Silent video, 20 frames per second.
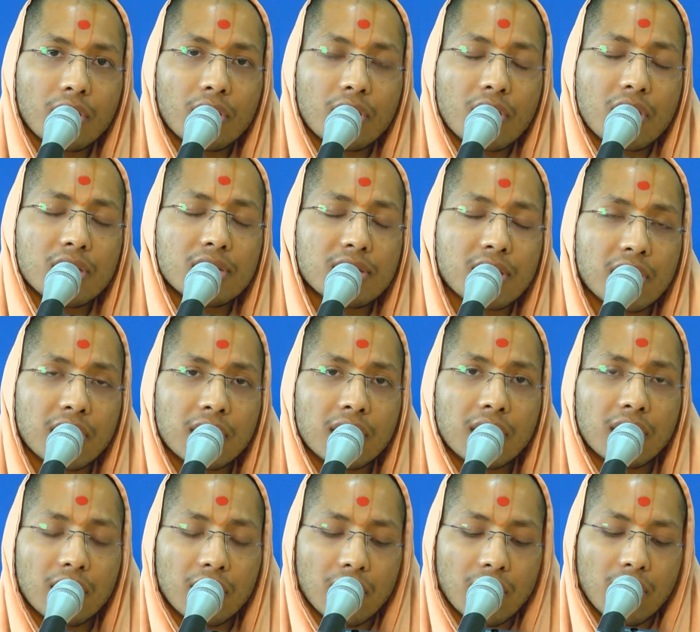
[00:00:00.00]
he said,
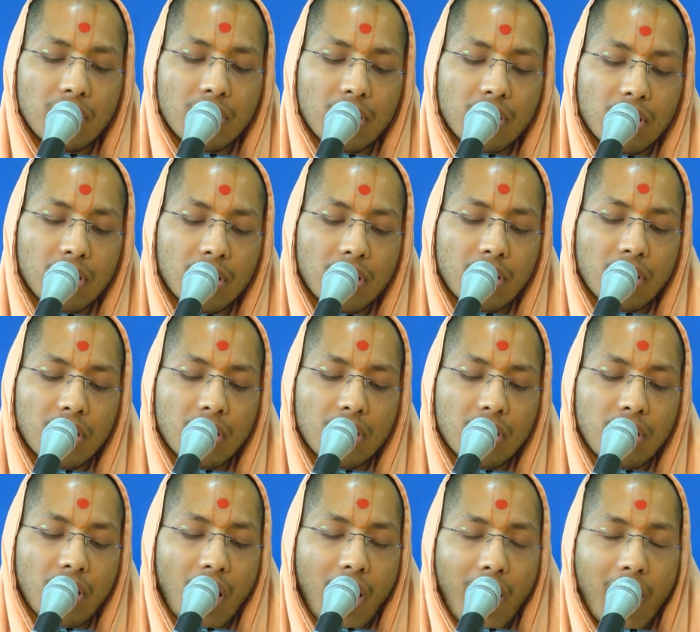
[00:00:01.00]

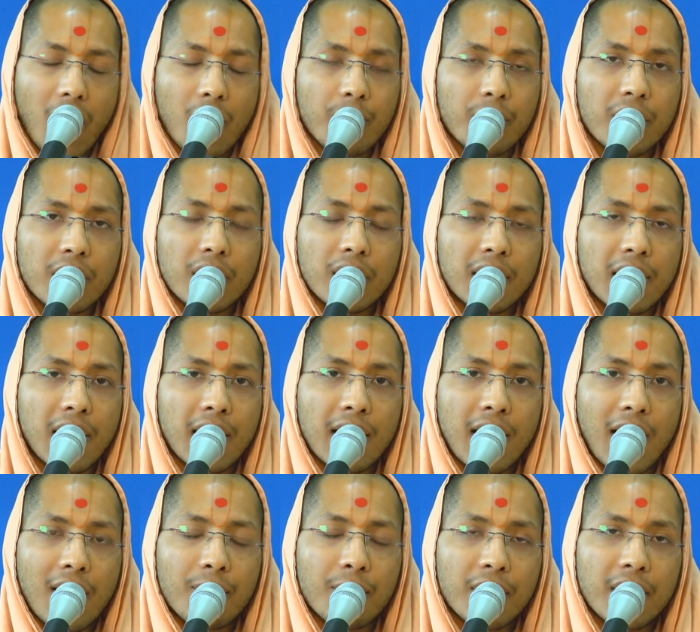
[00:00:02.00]
Ame
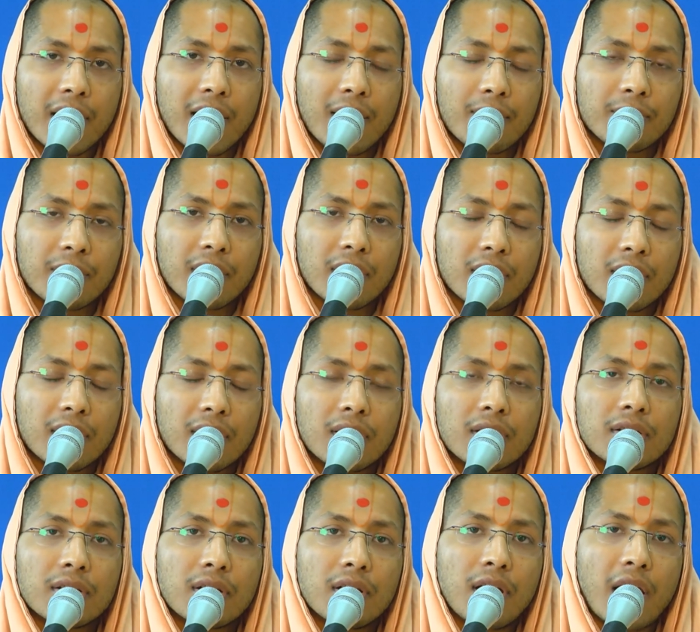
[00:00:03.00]
Yadane,
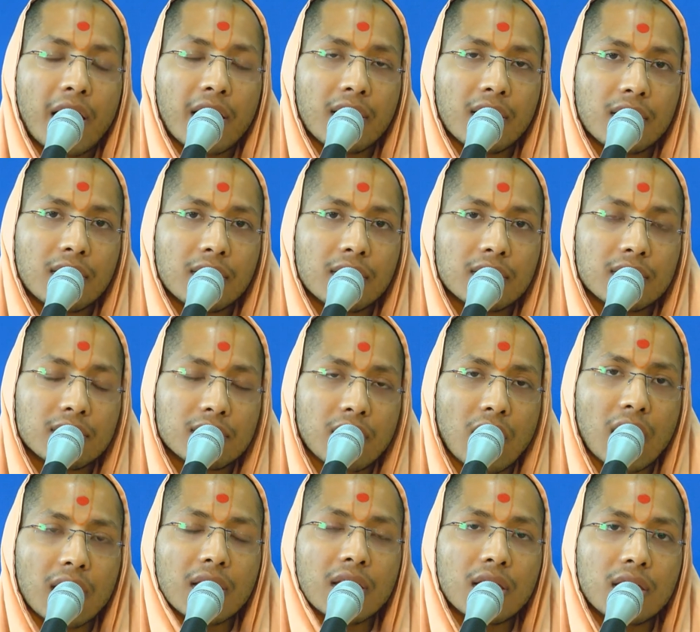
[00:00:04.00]
like
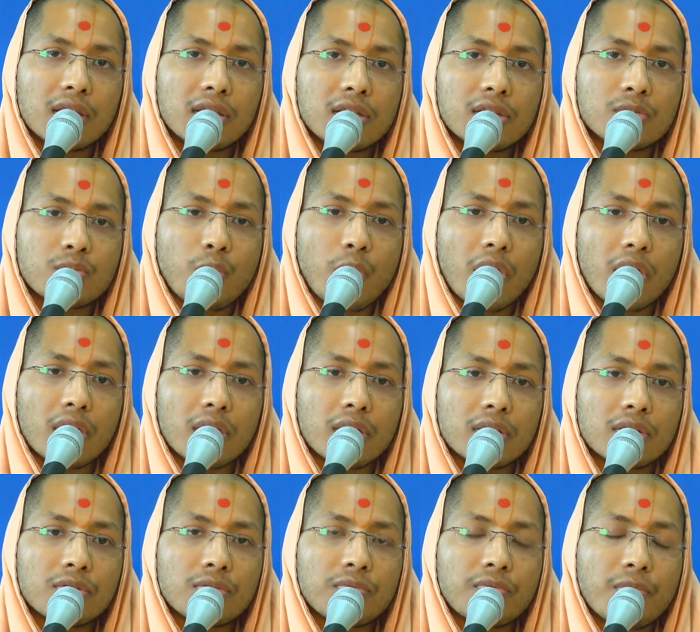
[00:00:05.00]
talking in this way
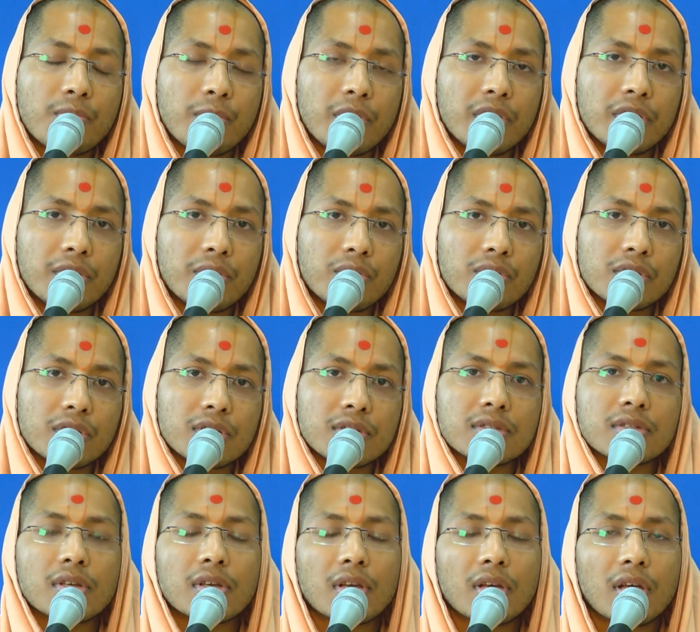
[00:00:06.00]
to female
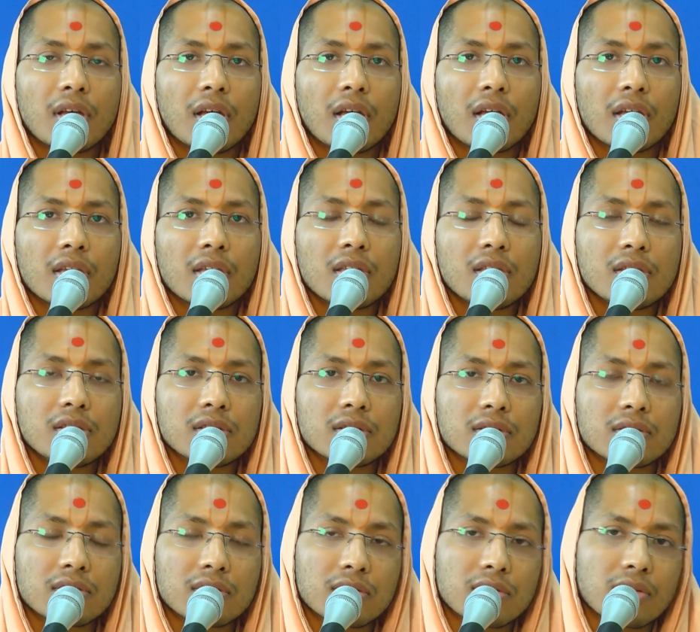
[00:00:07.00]
devotees. He
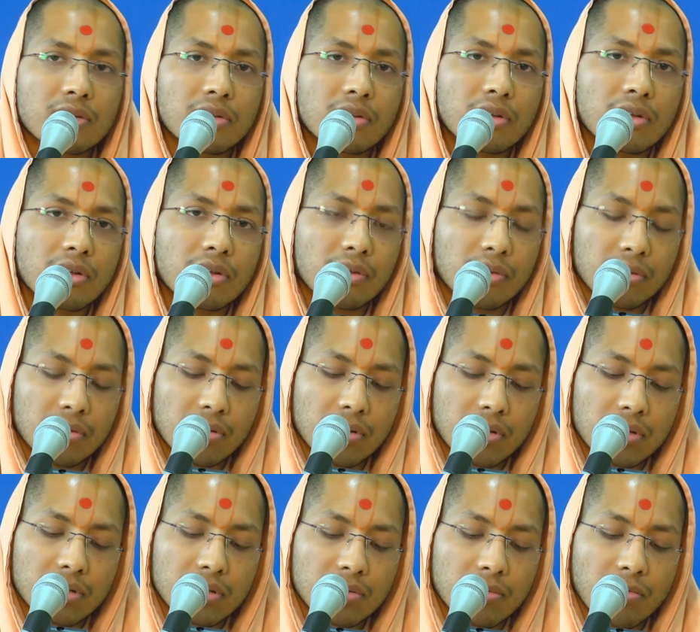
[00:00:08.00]
just
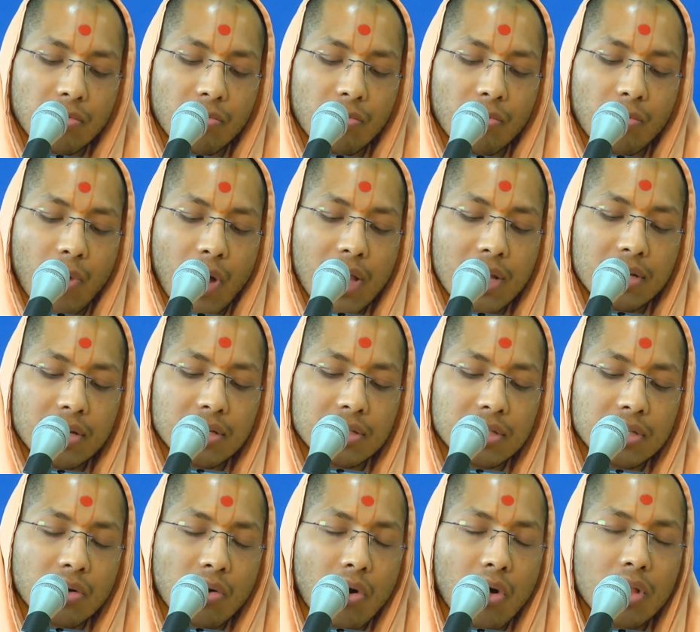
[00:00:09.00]
while
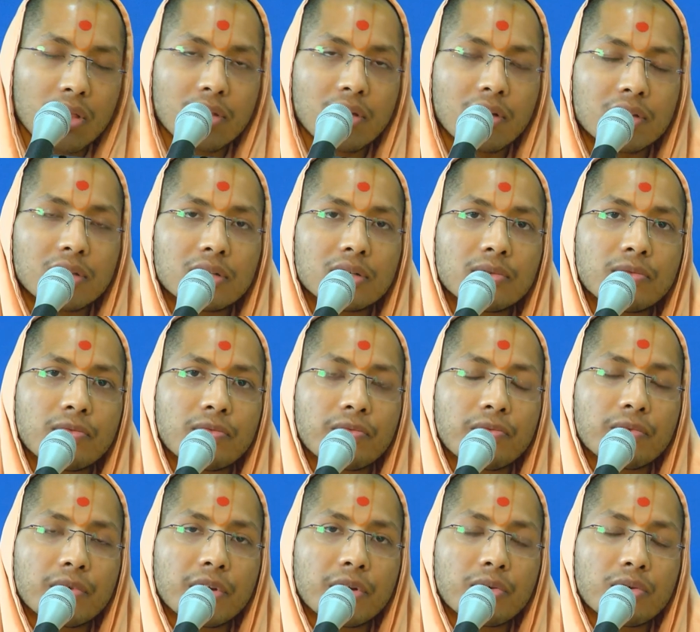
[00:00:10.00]
touching all the other
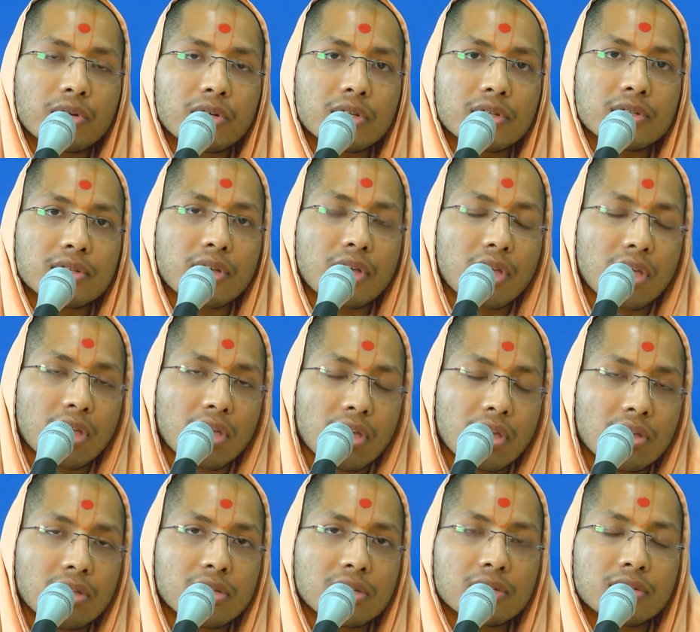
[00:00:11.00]
devotees,
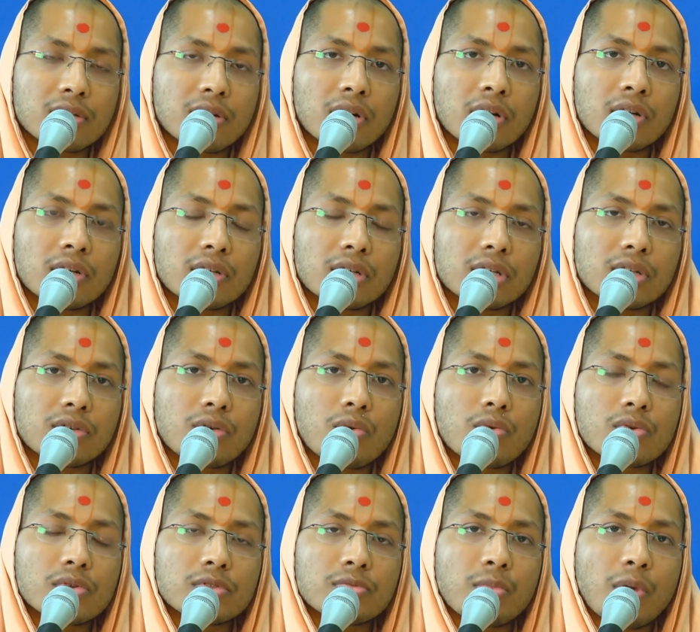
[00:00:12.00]
he just run
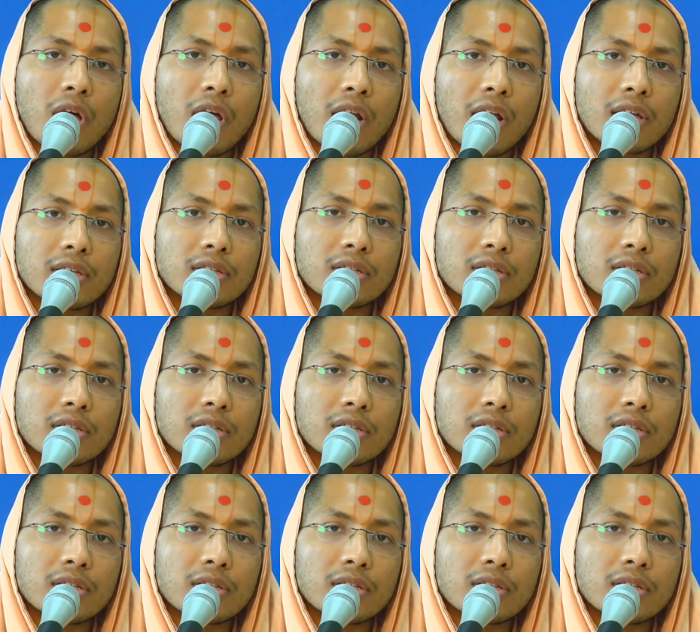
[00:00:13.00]
towards Maharaj.